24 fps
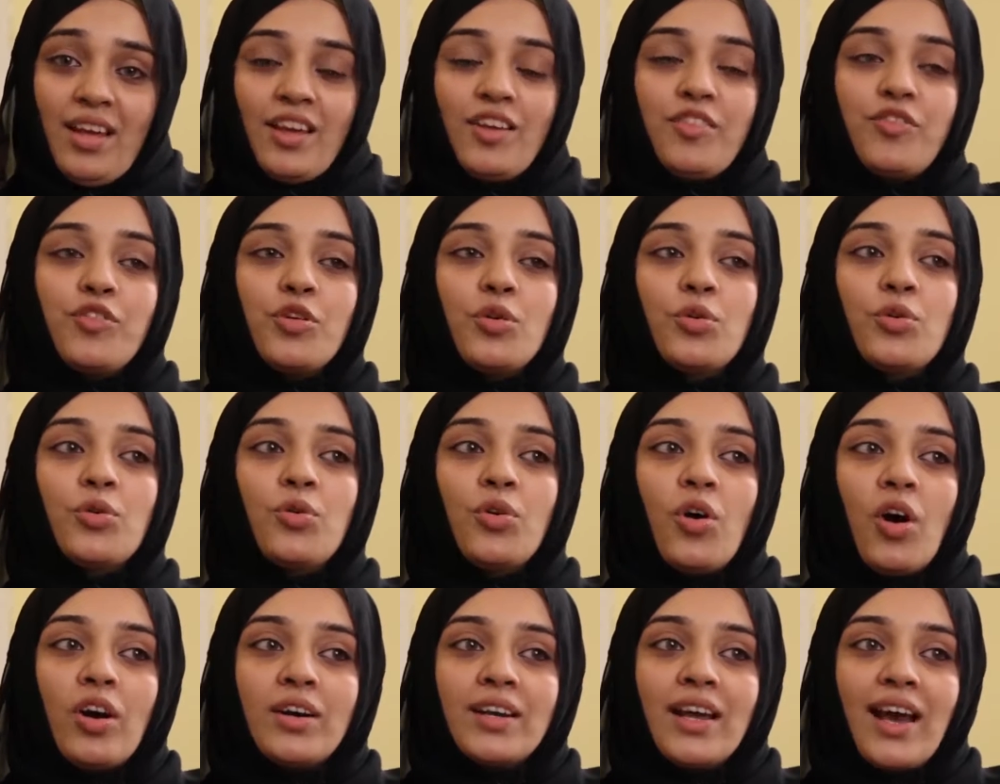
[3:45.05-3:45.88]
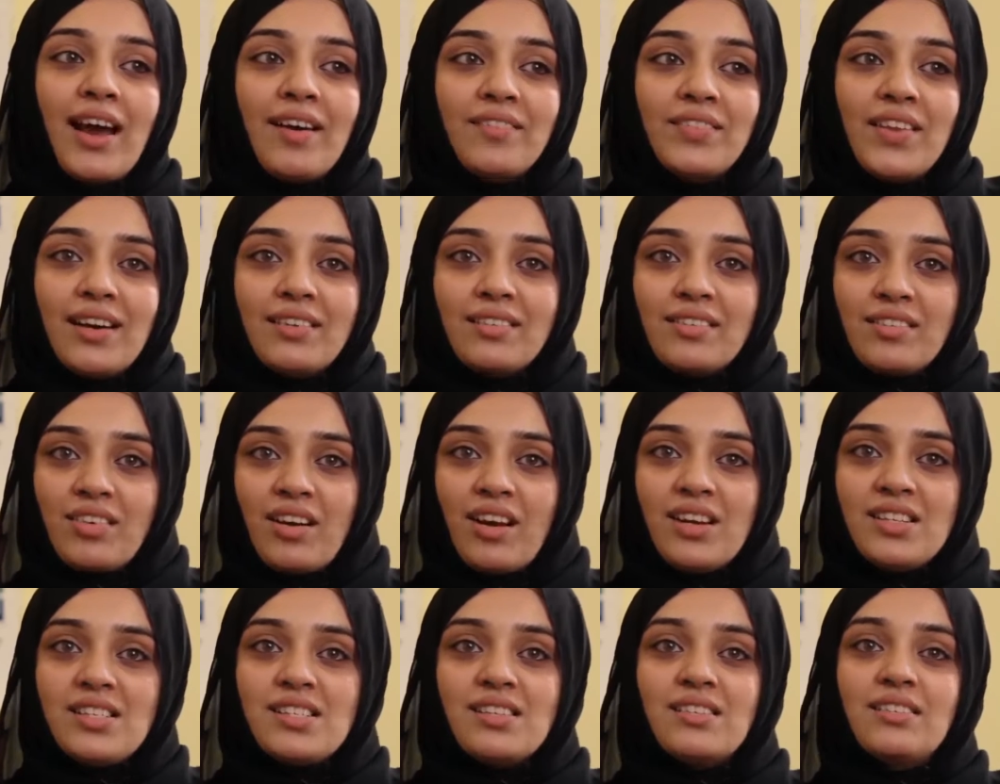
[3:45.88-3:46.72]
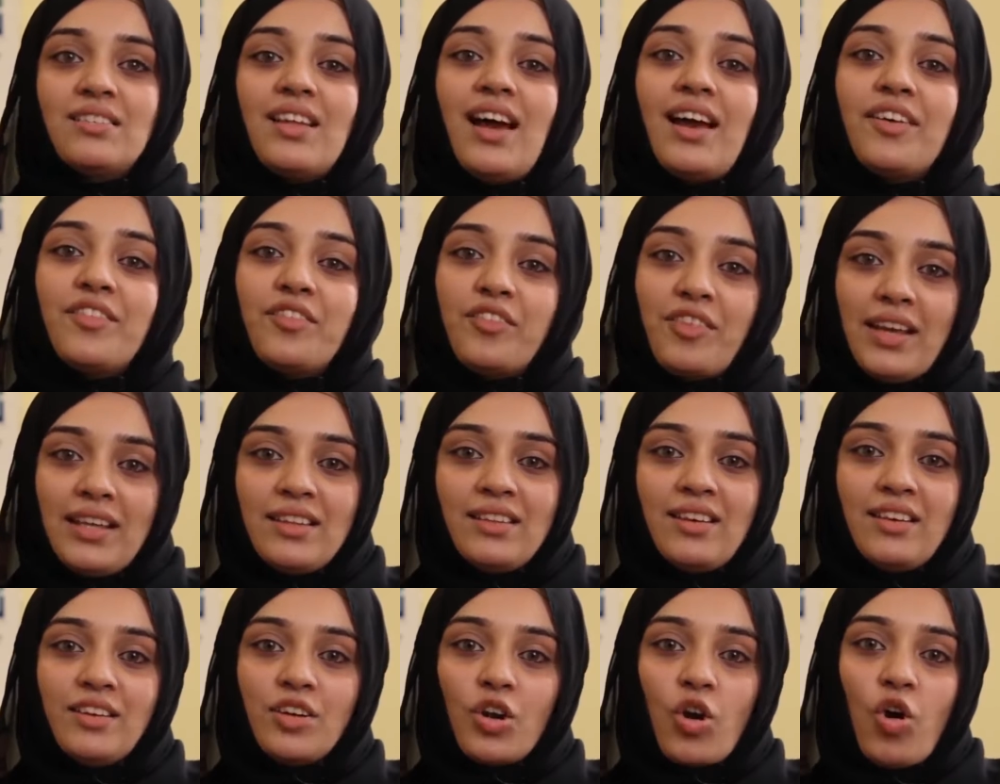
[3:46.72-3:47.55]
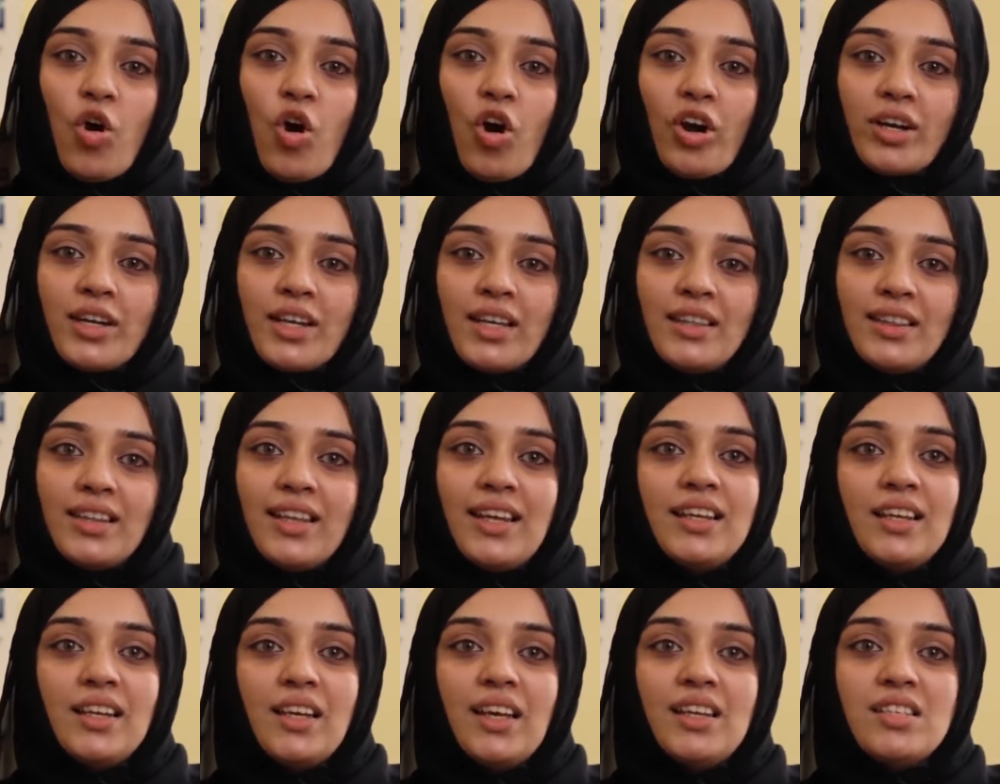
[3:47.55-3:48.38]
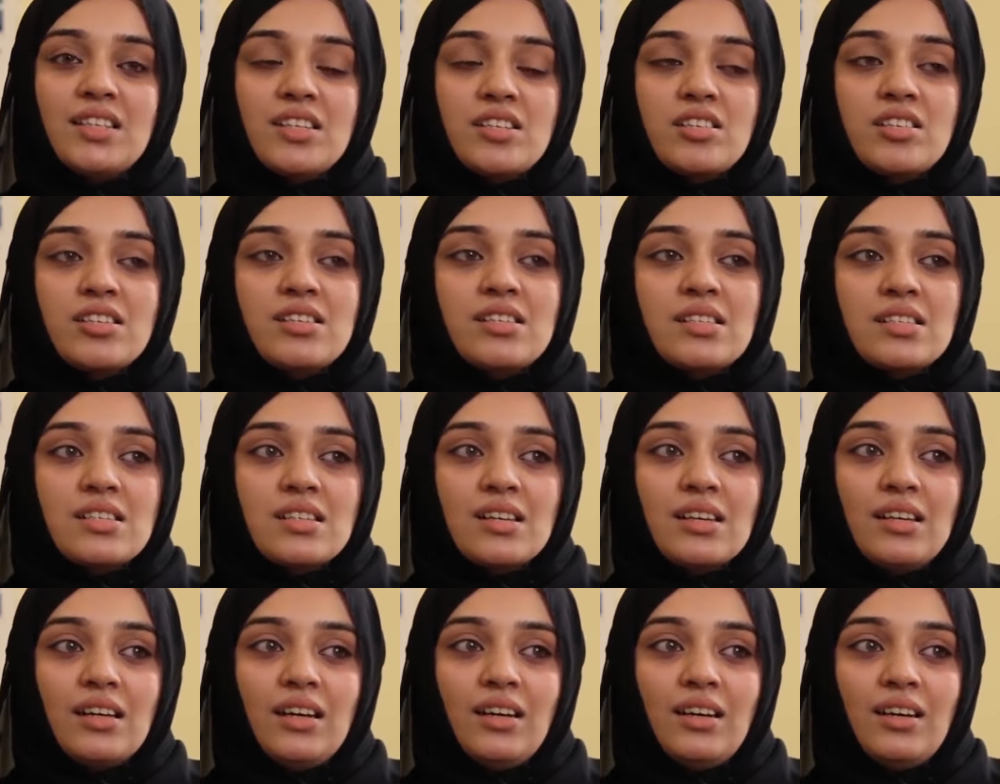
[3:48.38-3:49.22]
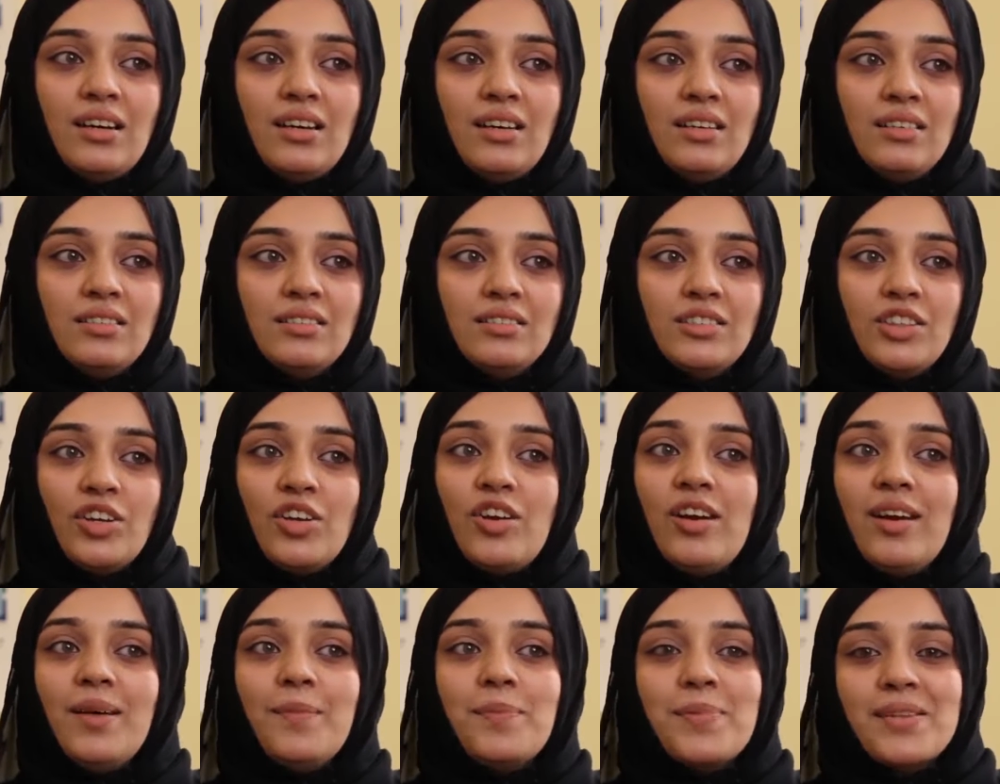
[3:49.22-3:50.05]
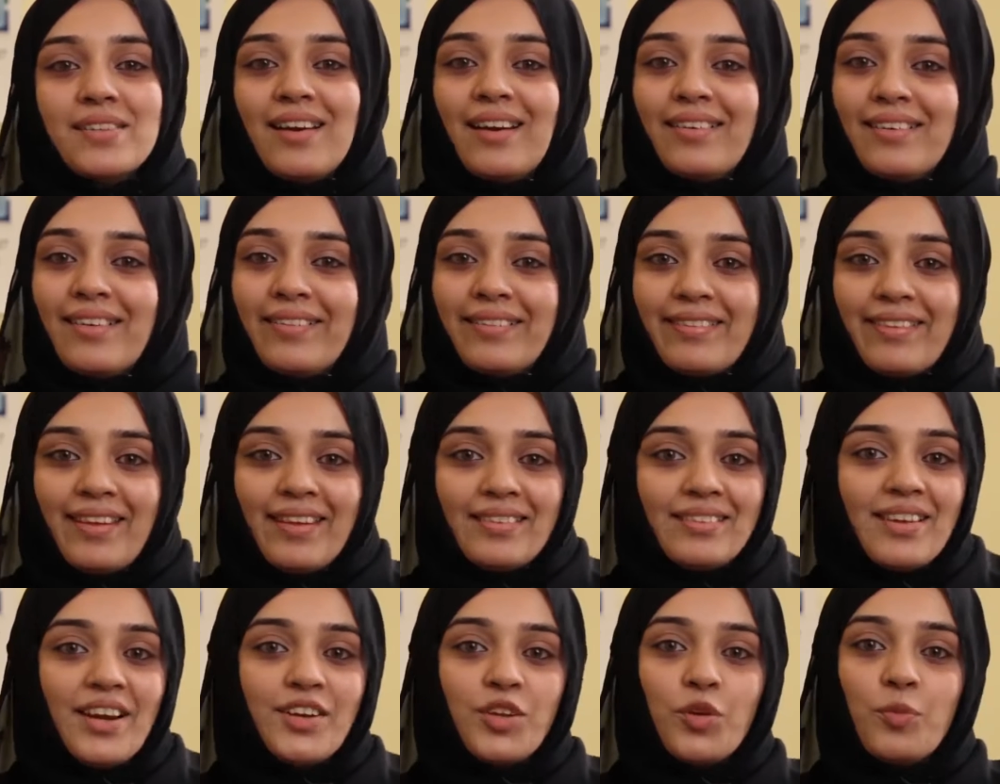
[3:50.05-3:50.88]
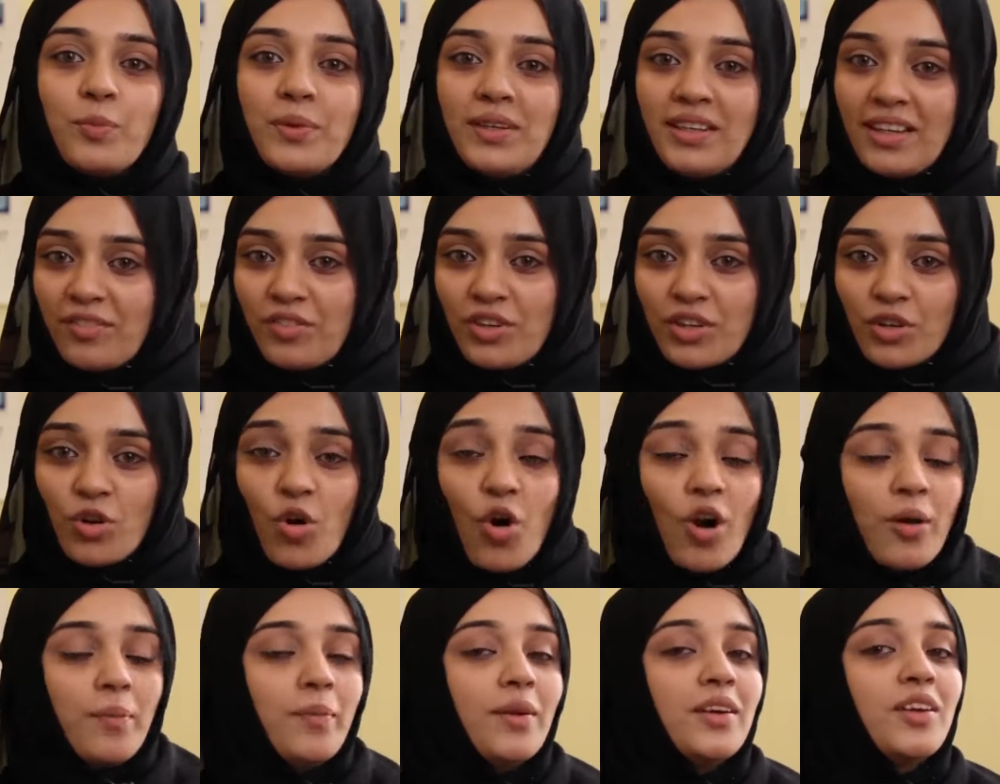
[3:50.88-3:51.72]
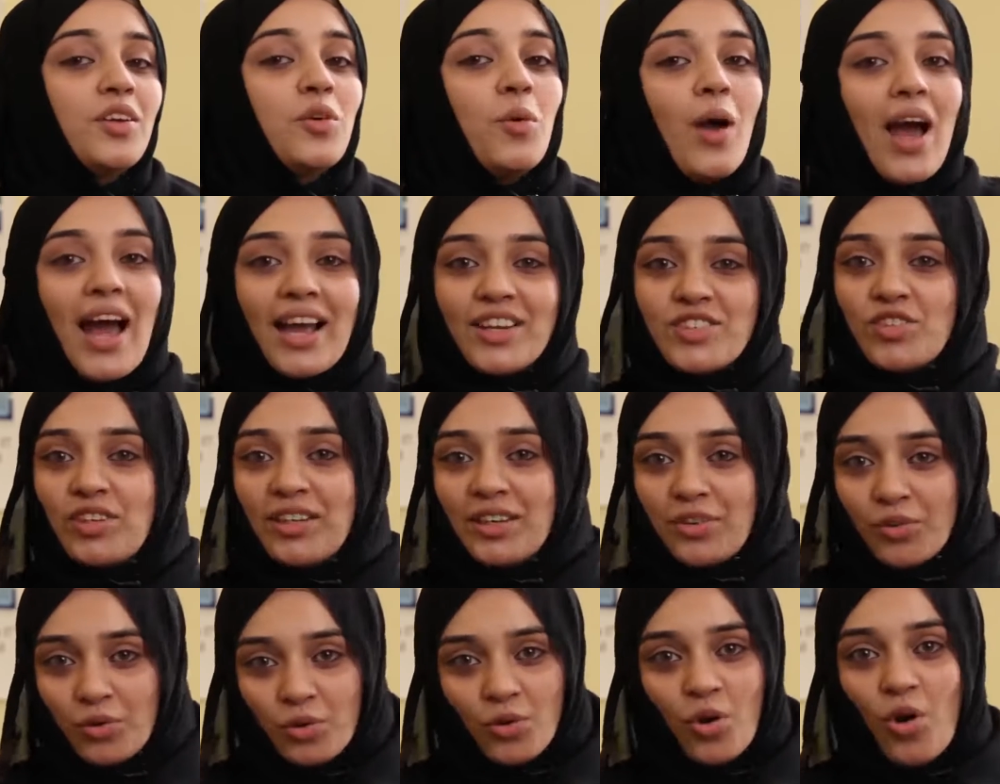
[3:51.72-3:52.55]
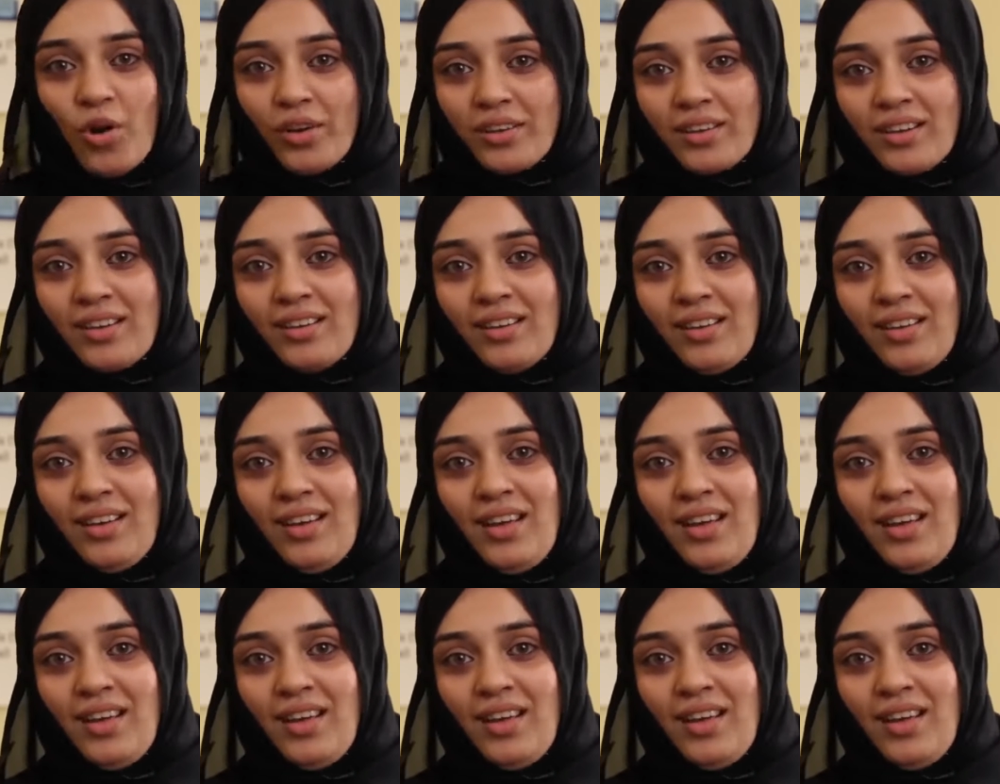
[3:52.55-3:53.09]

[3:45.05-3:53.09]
If you do not have that trust, that faith in God, then it's just your lips that are saying that you believe in God, but you actually do not.